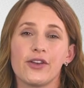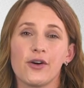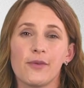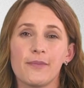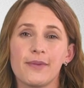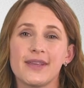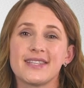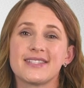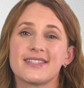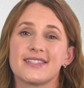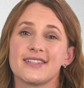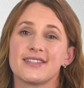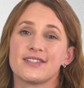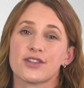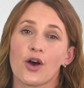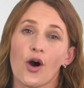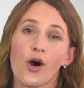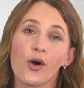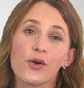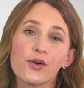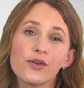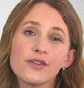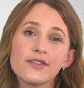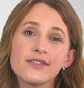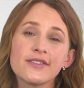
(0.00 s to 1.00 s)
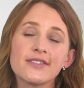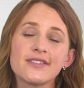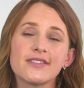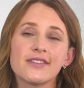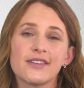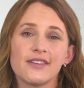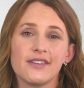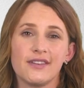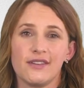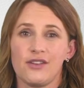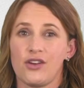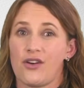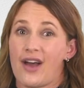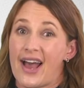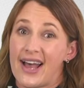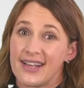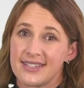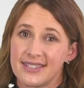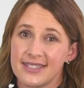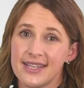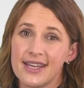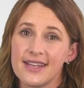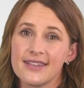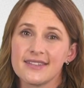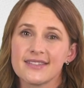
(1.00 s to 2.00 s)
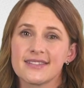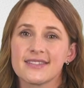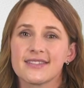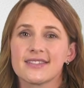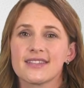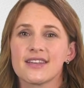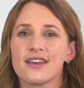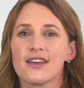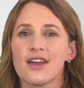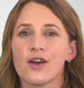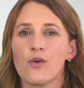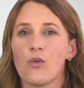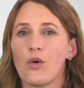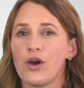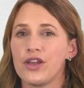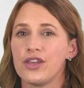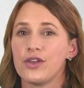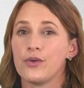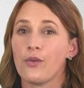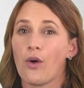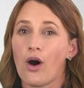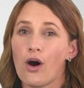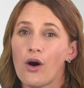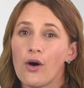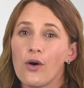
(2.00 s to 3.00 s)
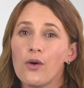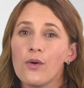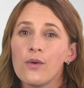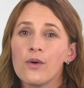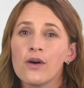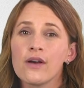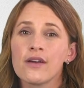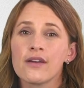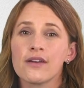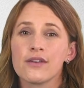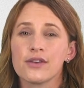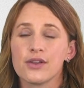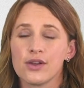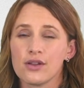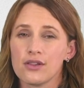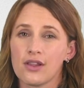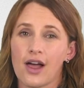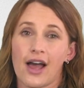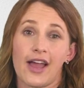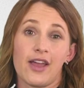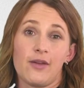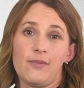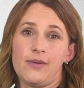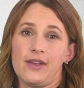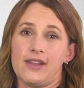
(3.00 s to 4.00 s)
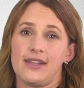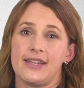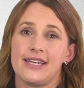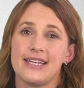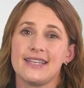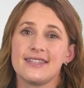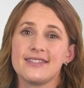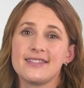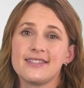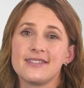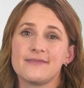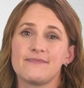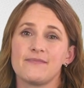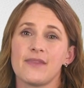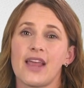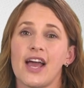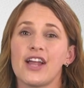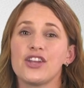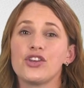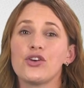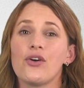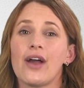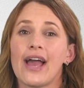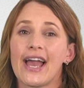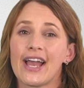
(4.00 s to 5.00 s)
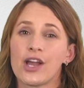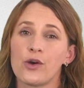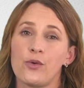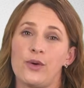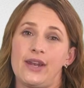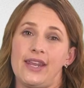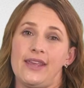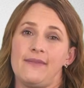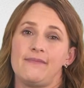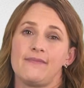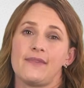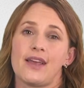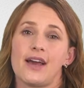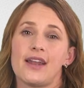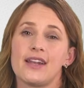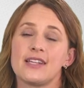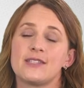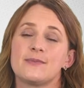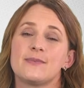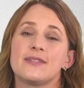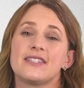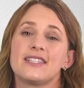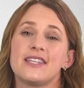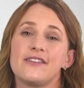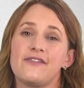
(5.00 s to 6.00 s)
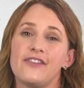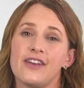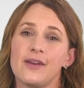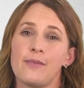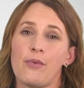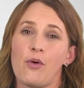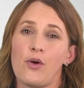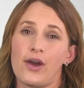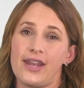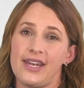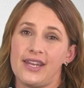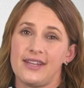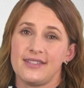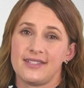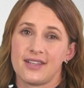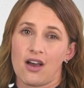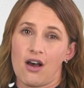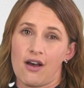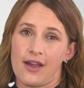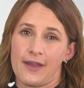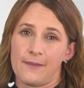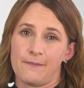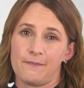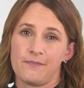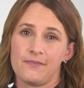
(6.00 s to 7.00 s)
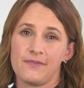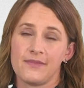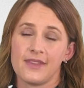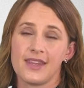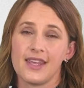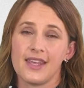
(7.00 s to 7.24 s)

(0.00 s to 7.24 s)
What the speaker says: your business owns, your assets, what you owe, your liabilities, and your equity at a specific point in time.